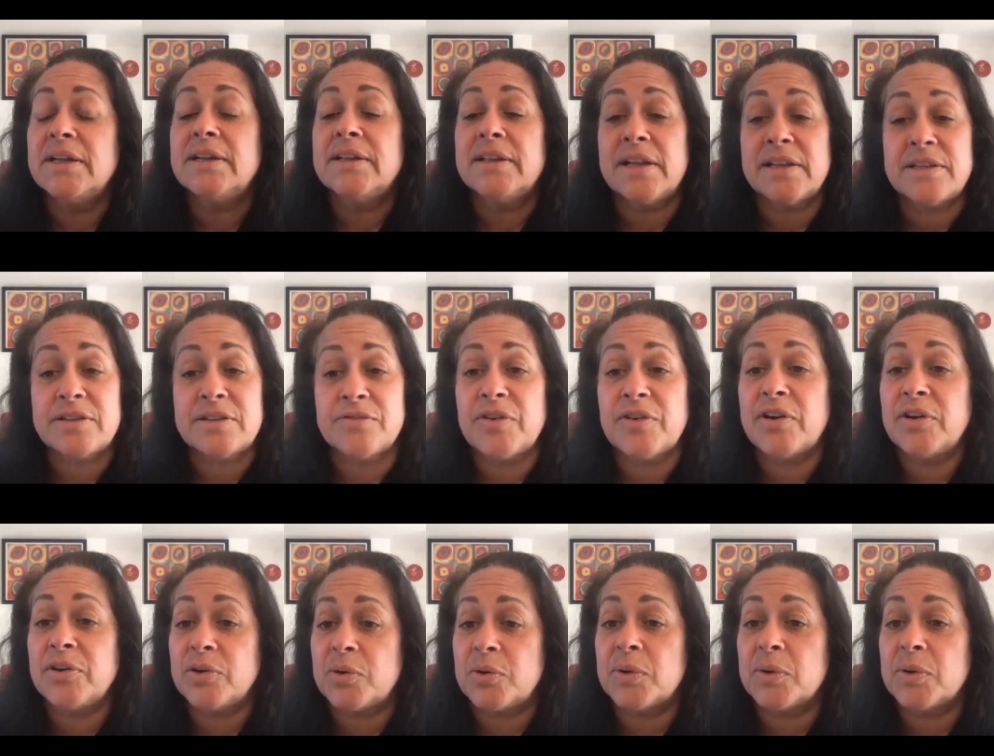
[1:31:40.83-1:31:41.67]
that's a very
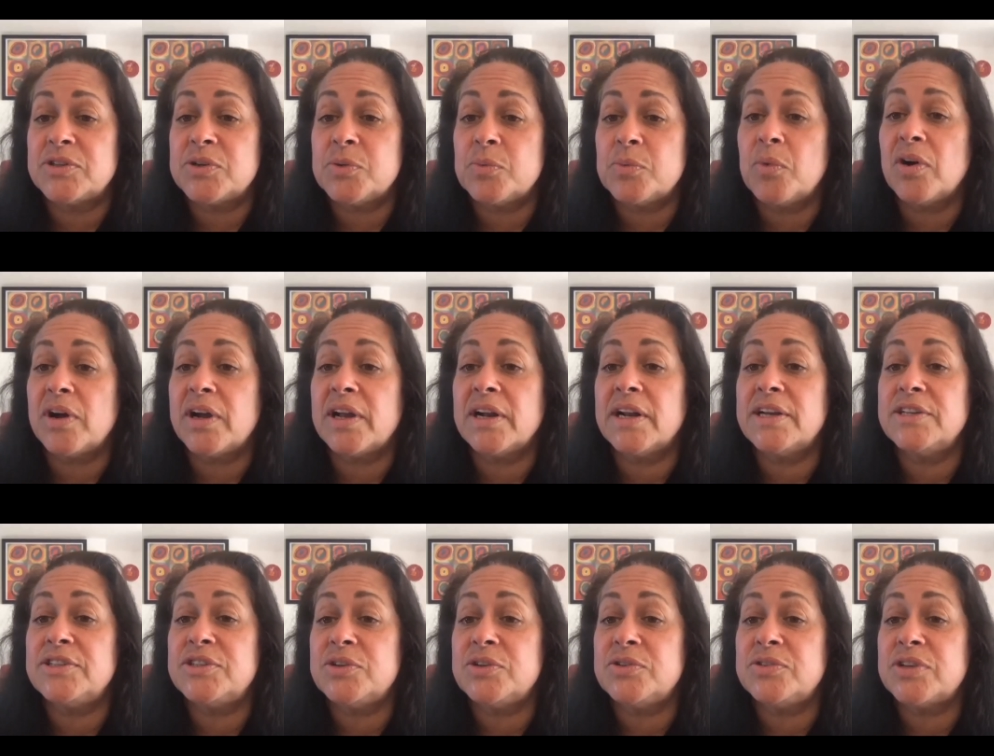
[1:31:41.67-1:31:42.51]
good question. What can I
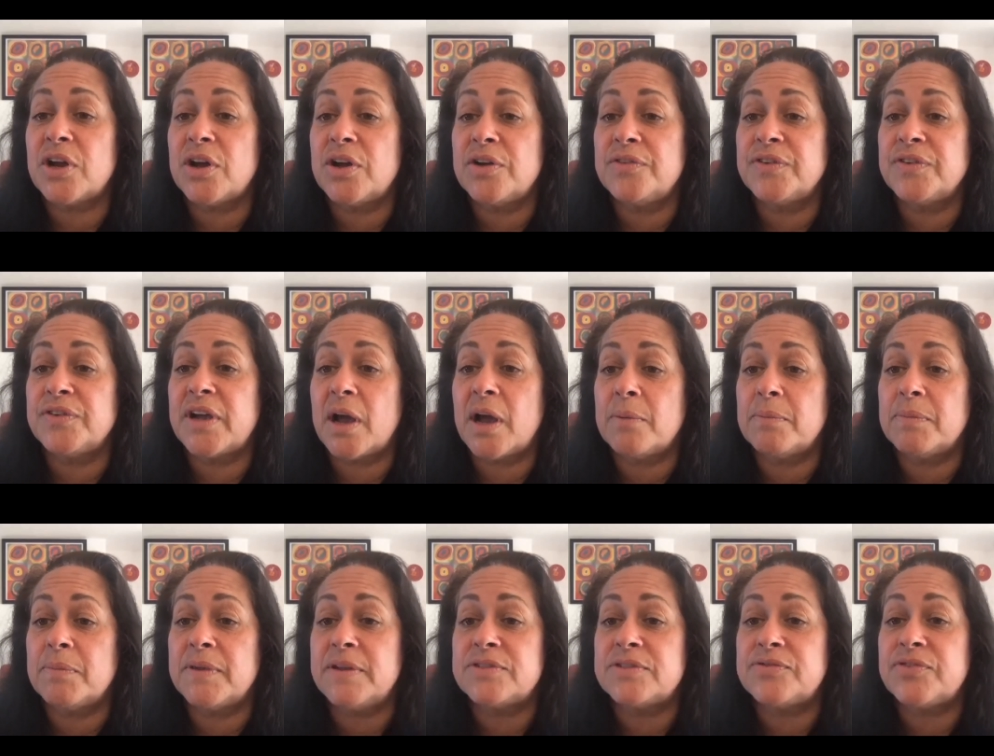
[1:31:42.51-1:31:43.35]
do to
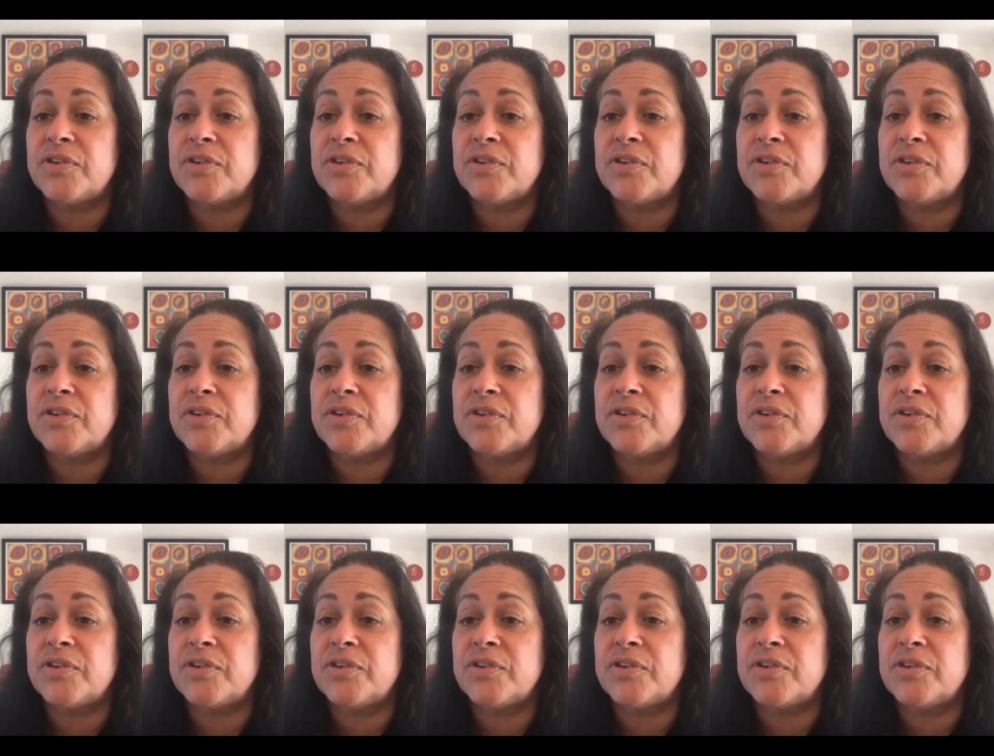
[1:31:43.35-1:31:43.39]
overcome this?